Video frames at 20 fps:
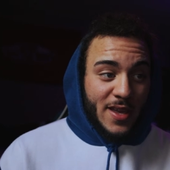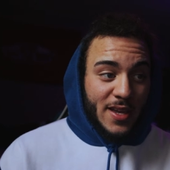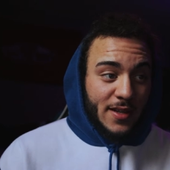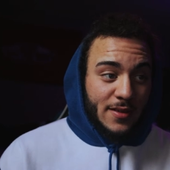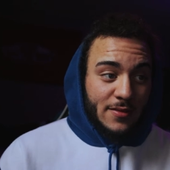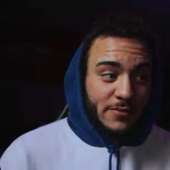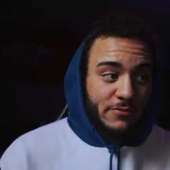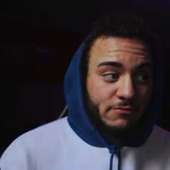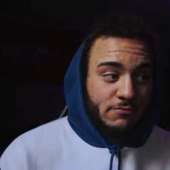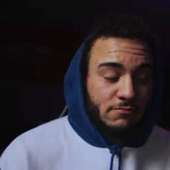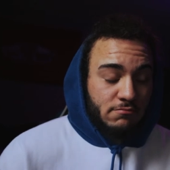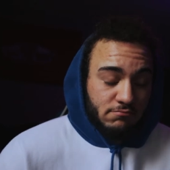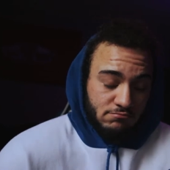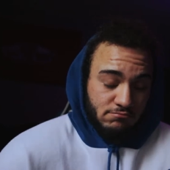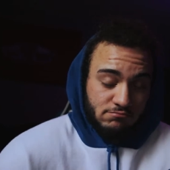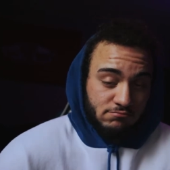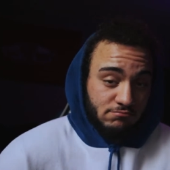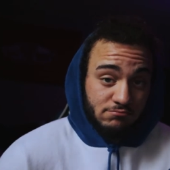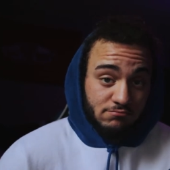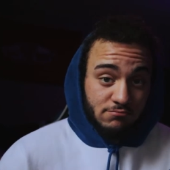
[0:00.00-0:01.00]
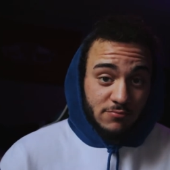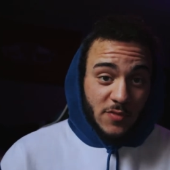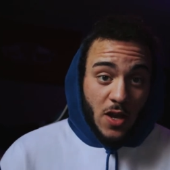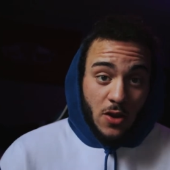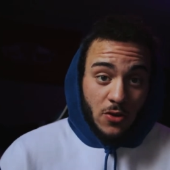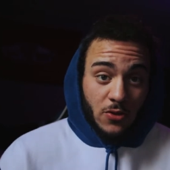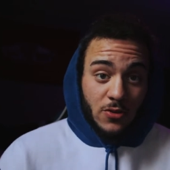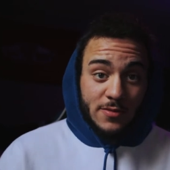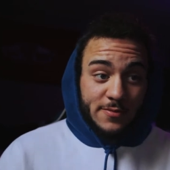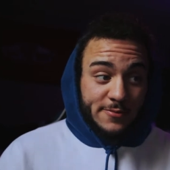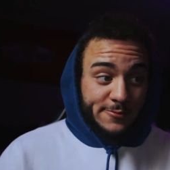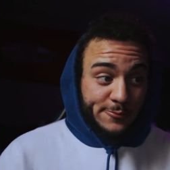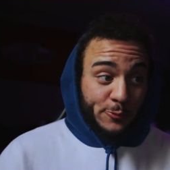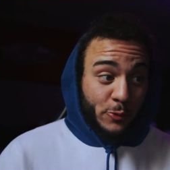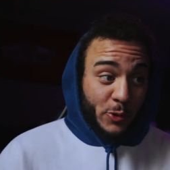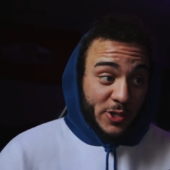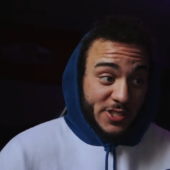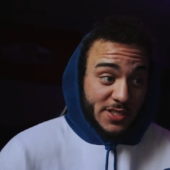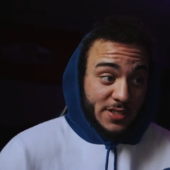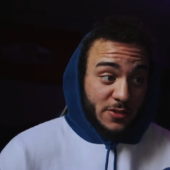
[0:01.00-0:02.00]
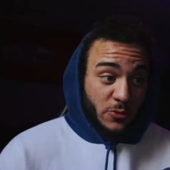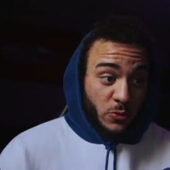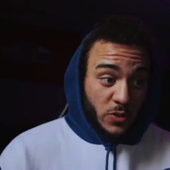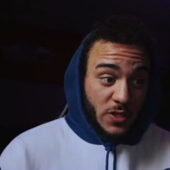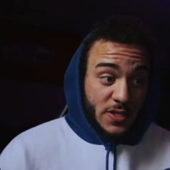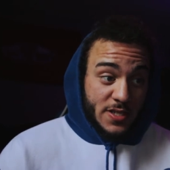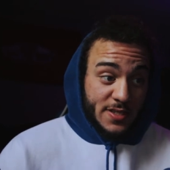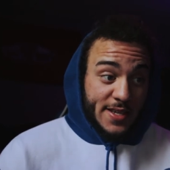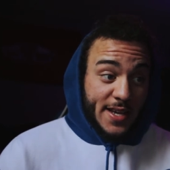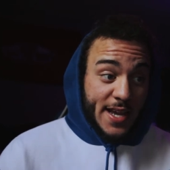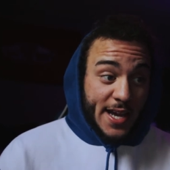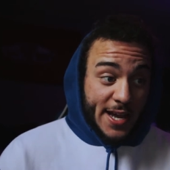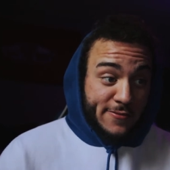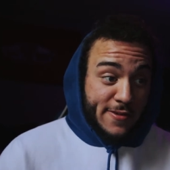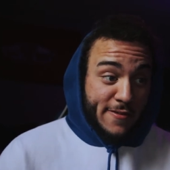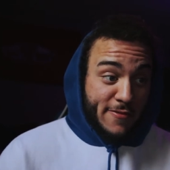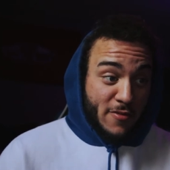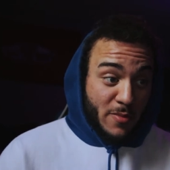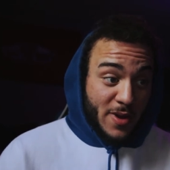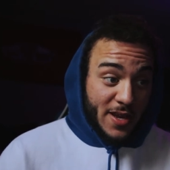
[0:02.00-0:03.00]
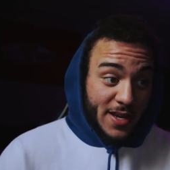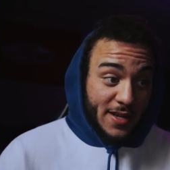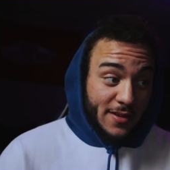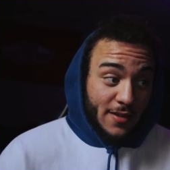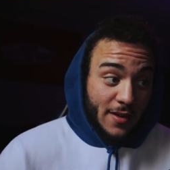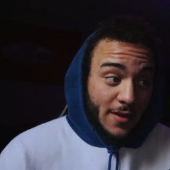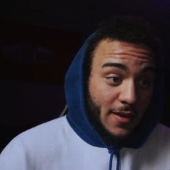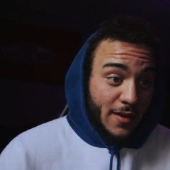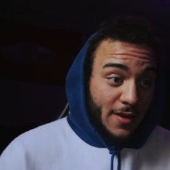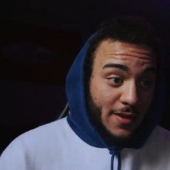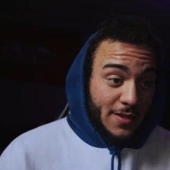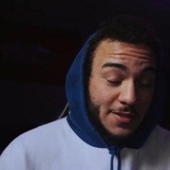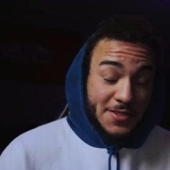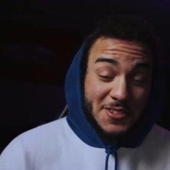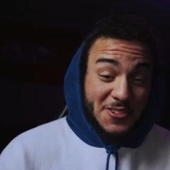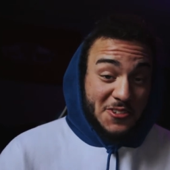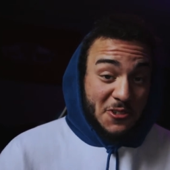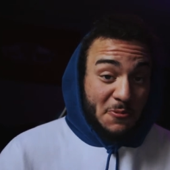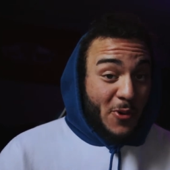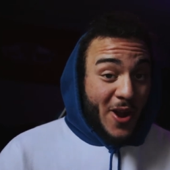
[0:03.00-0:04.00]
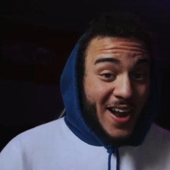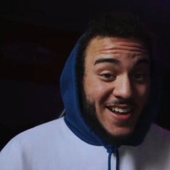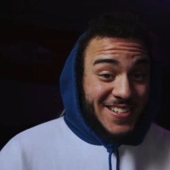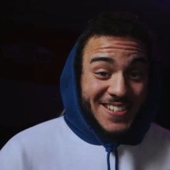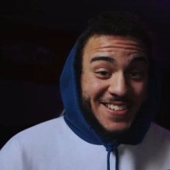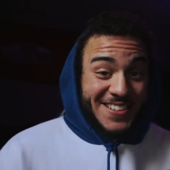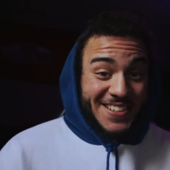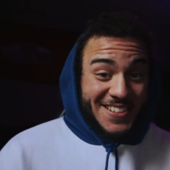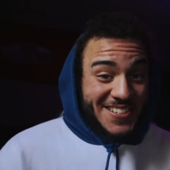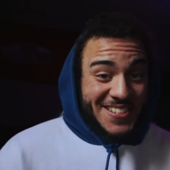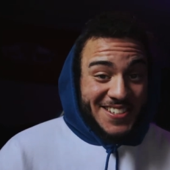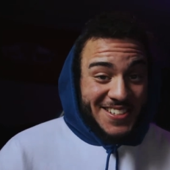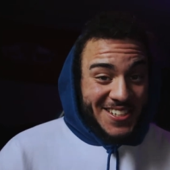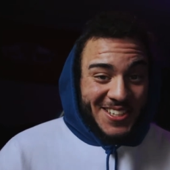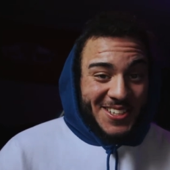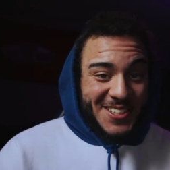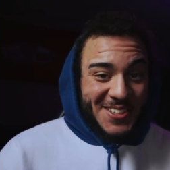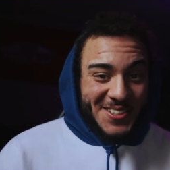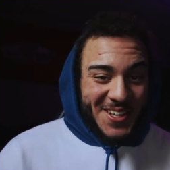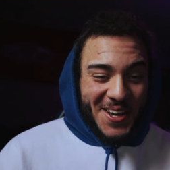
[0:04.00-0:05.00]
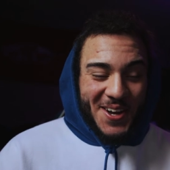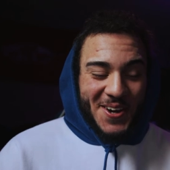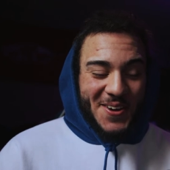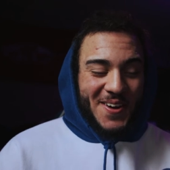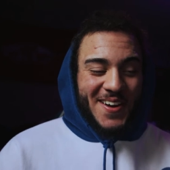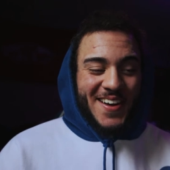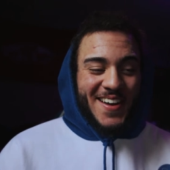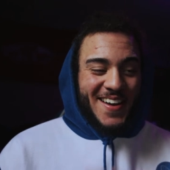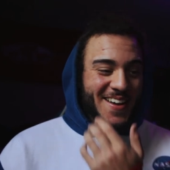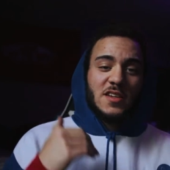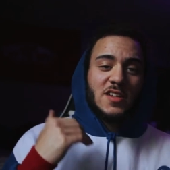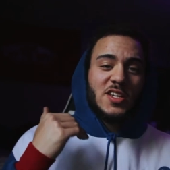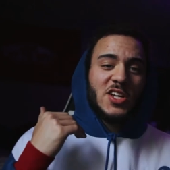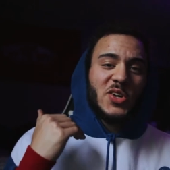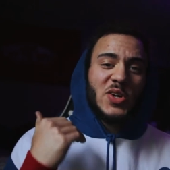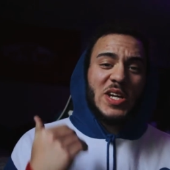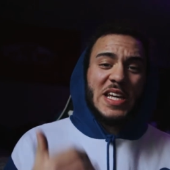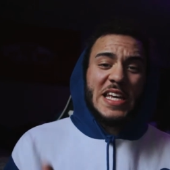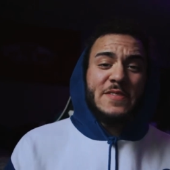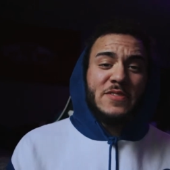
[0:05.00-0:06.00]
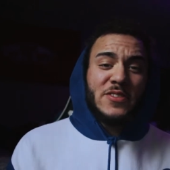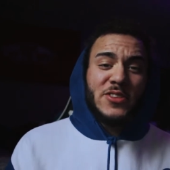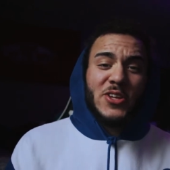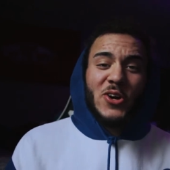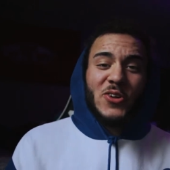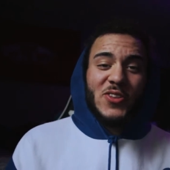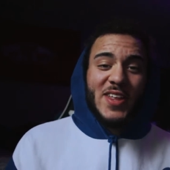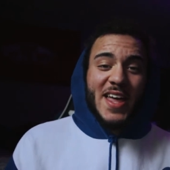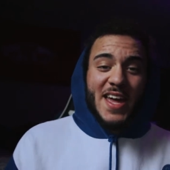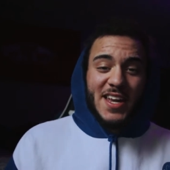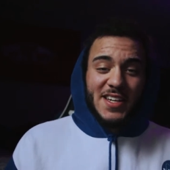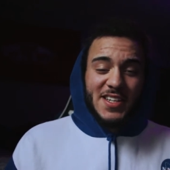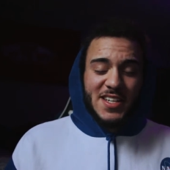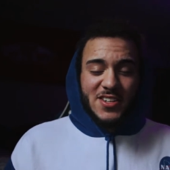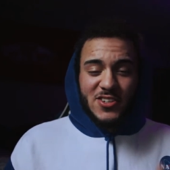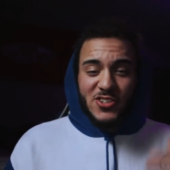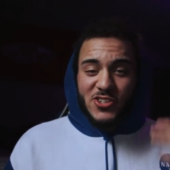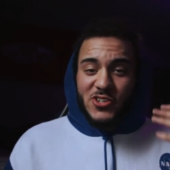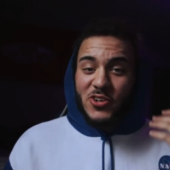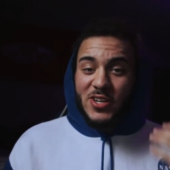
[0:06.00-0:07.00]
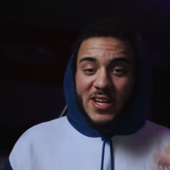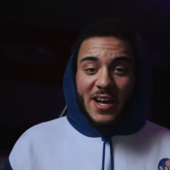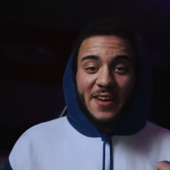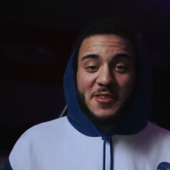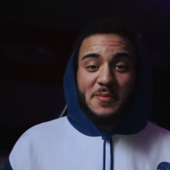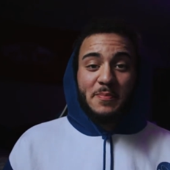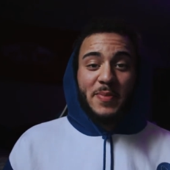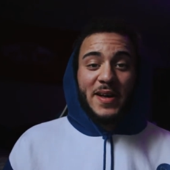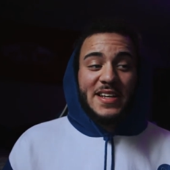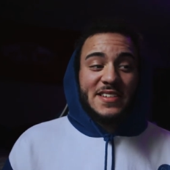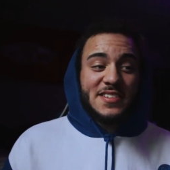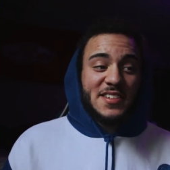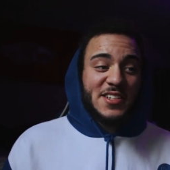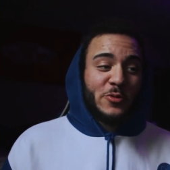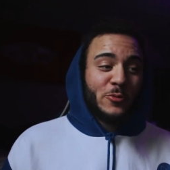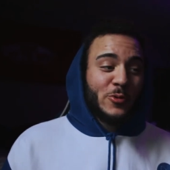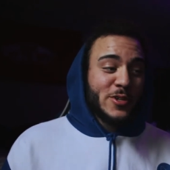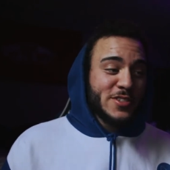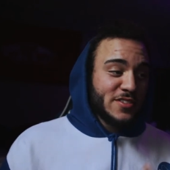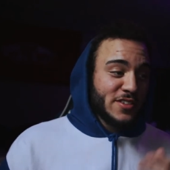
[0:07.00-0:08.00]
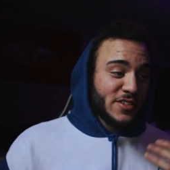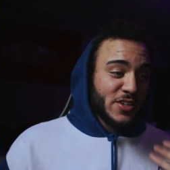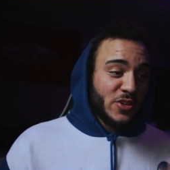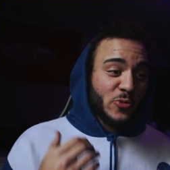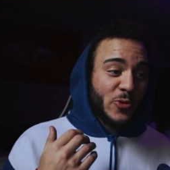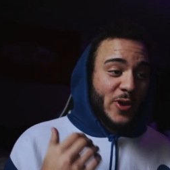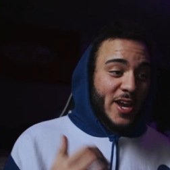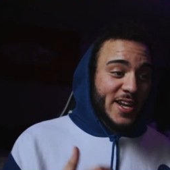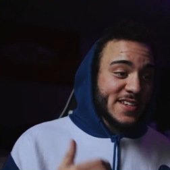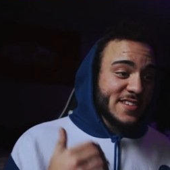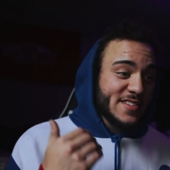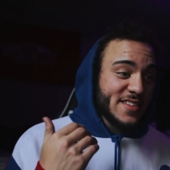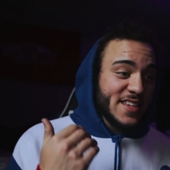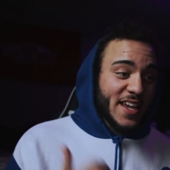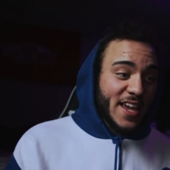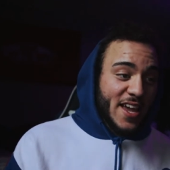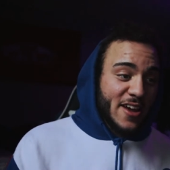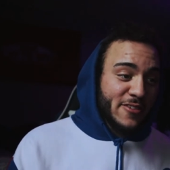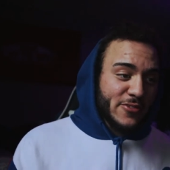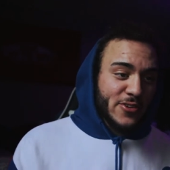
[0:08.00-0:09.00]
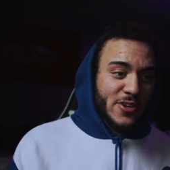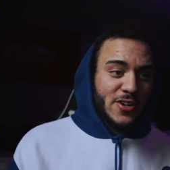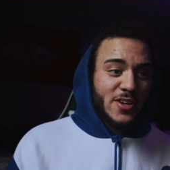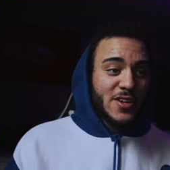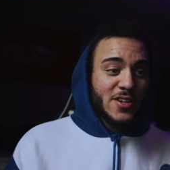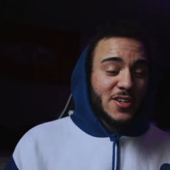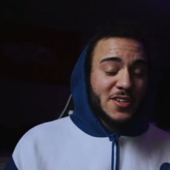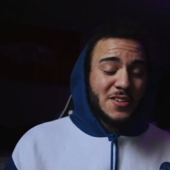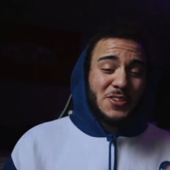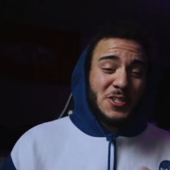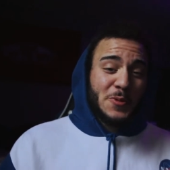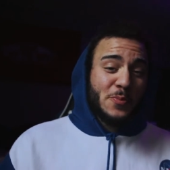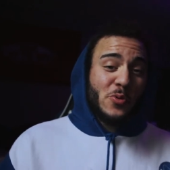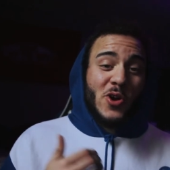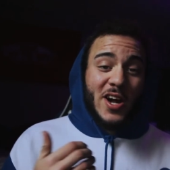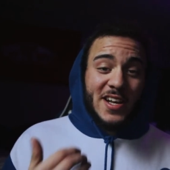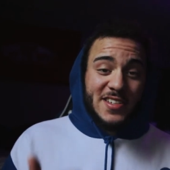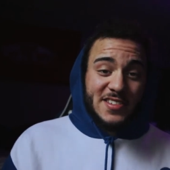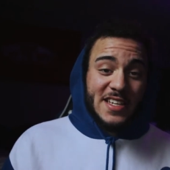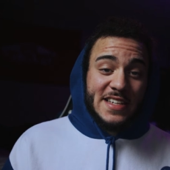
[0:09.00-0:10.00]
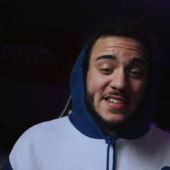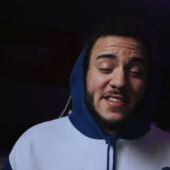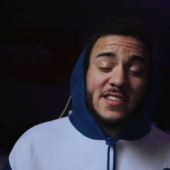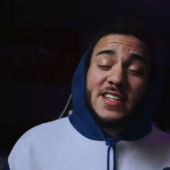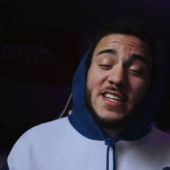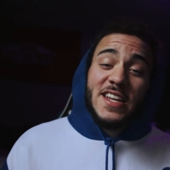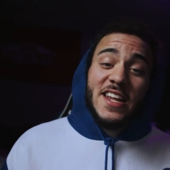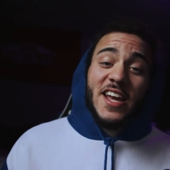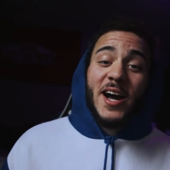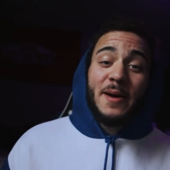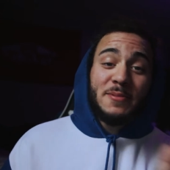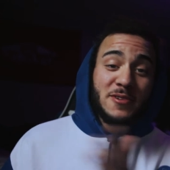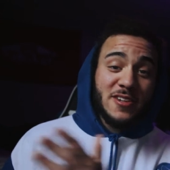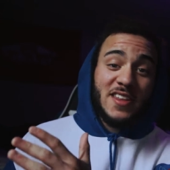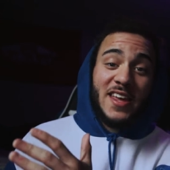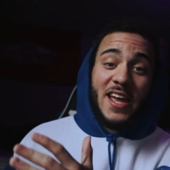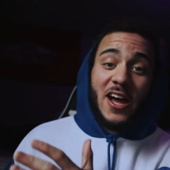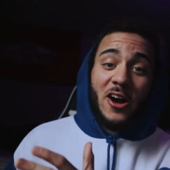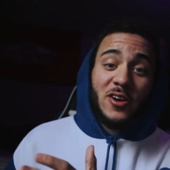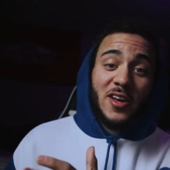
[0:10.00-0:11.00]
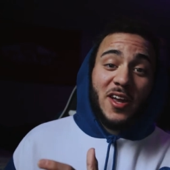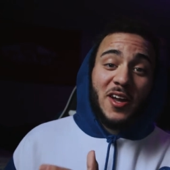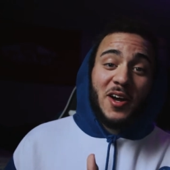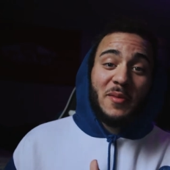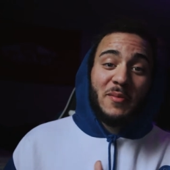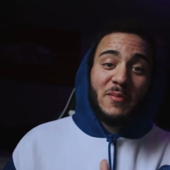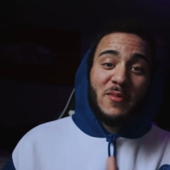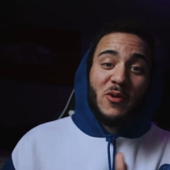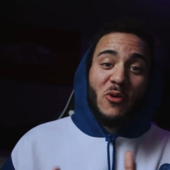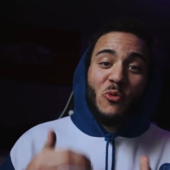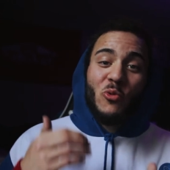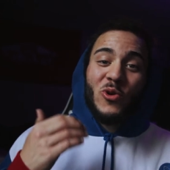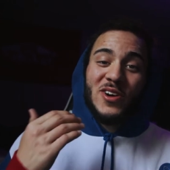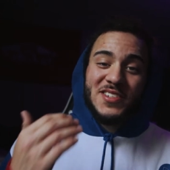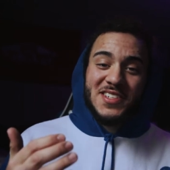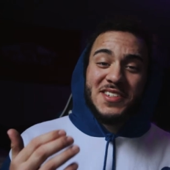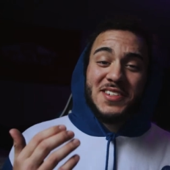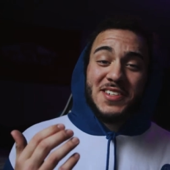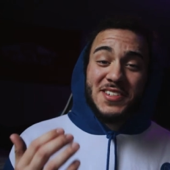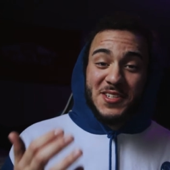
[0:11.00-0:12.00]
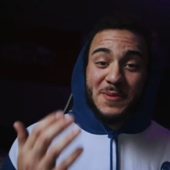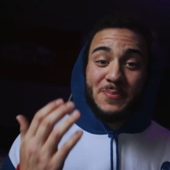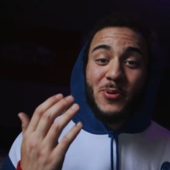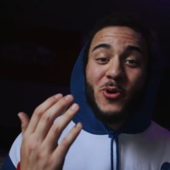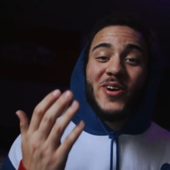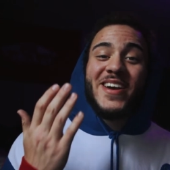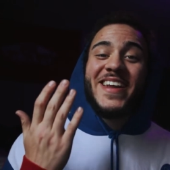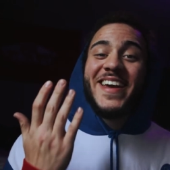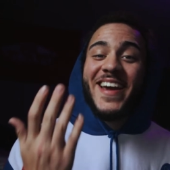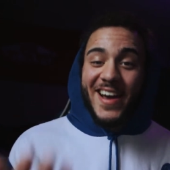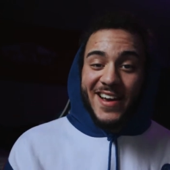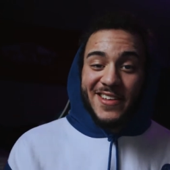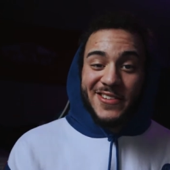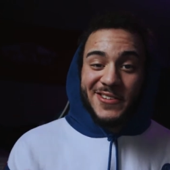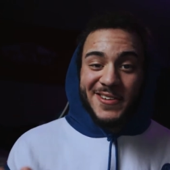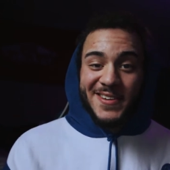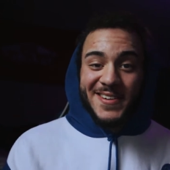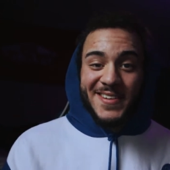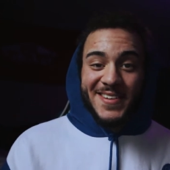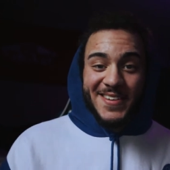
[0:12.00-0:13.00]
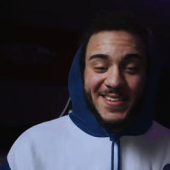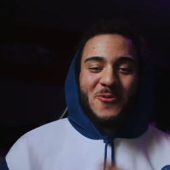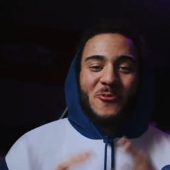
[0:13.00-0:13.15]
made? No. Was it the worst thing I've ever made? Surprisingly, still no. You know, even though the edit didn't turn out the best and it wasn't the greatest thing ever, the process leading up to the outcome wasn't disappointing either.